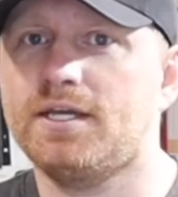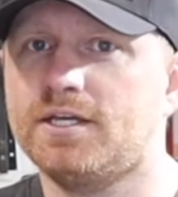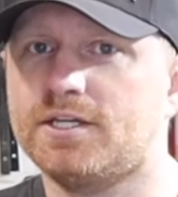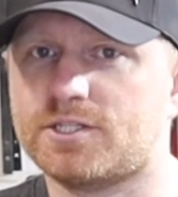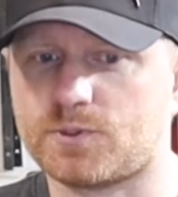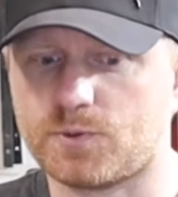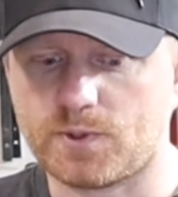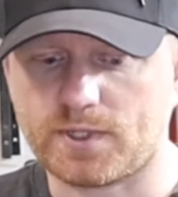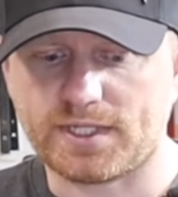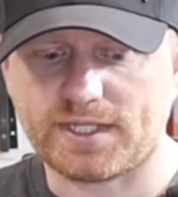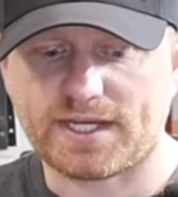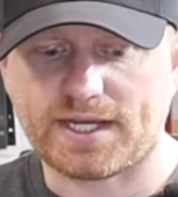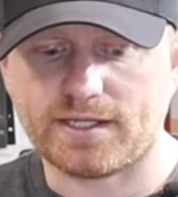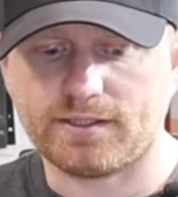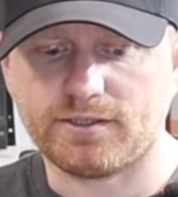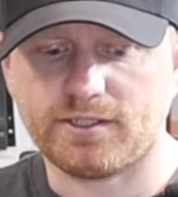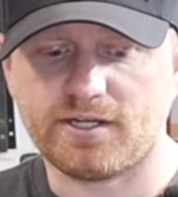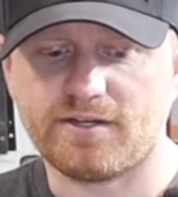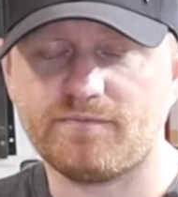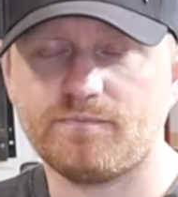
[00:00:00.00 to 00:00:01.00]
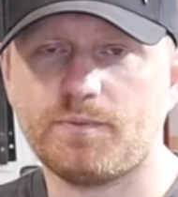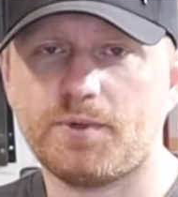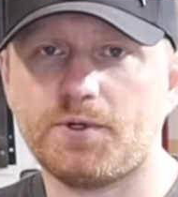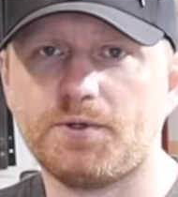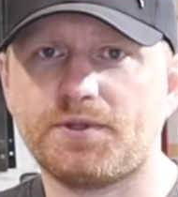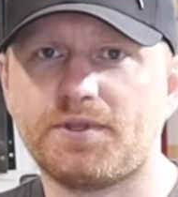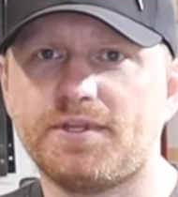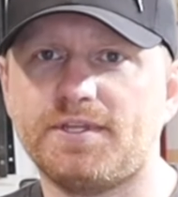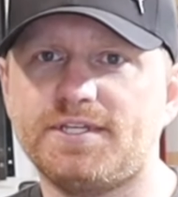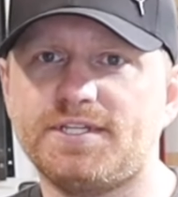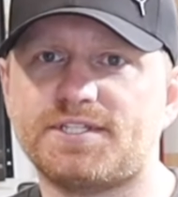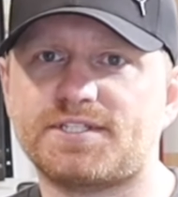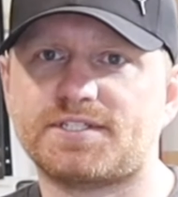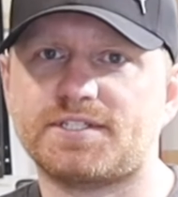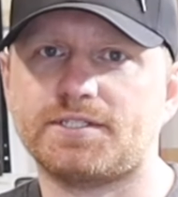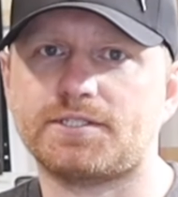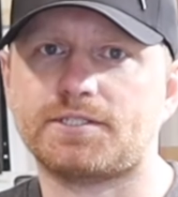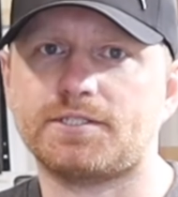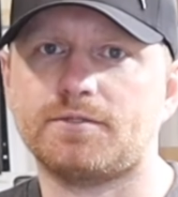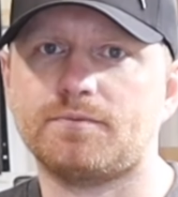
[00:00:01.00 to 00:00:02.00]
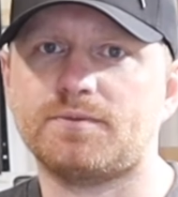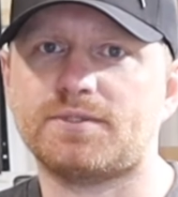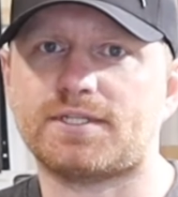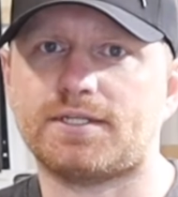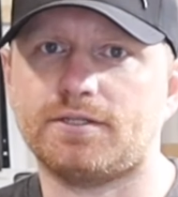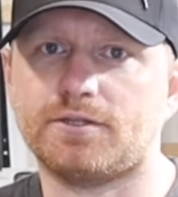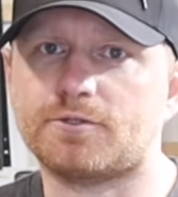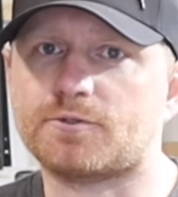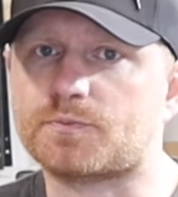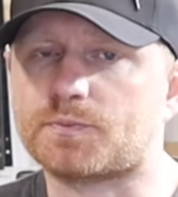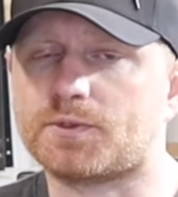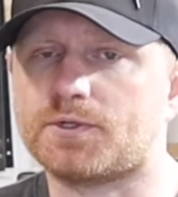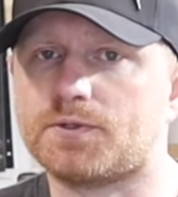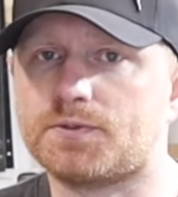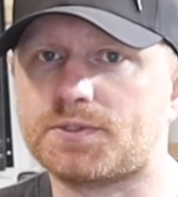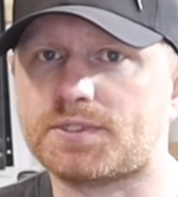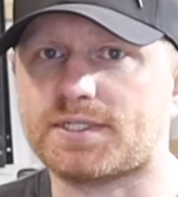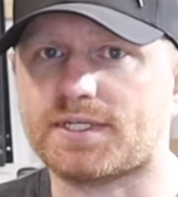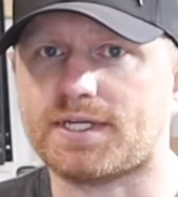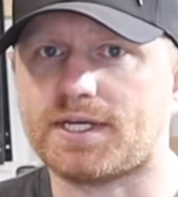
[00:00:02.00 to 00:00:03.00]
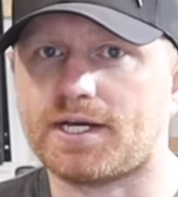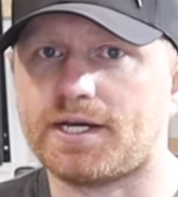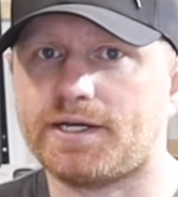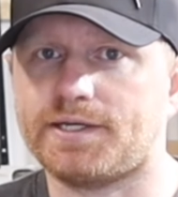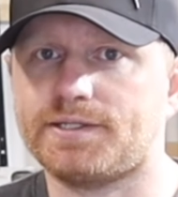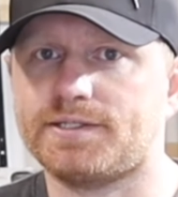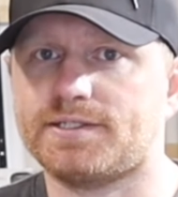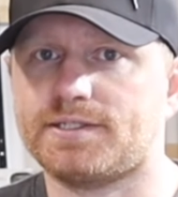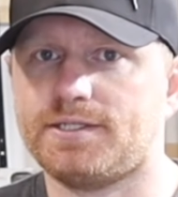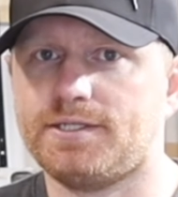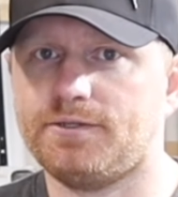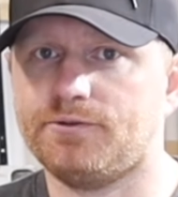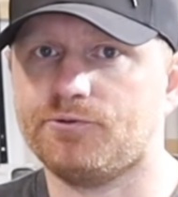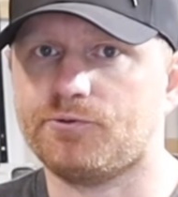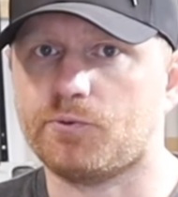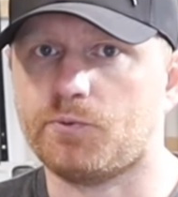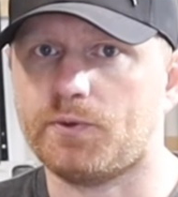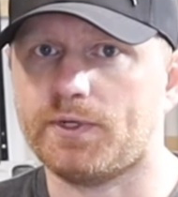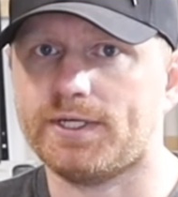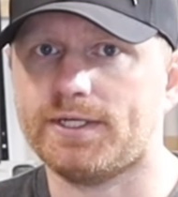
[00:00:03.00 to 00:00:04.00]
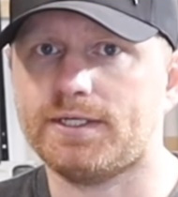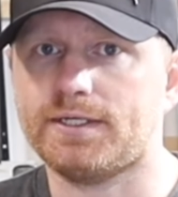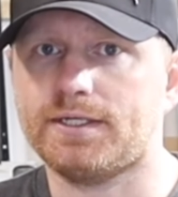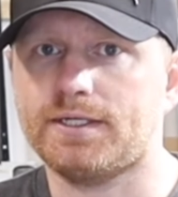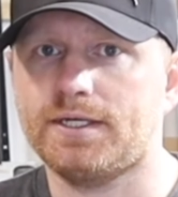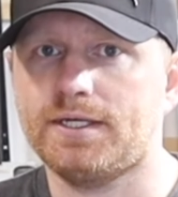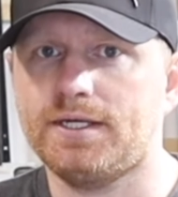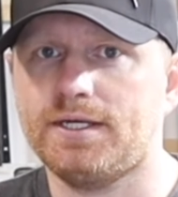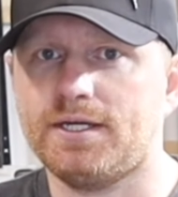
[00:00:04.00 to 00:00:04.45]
So while I love both of these systems and there's pros and cons either way,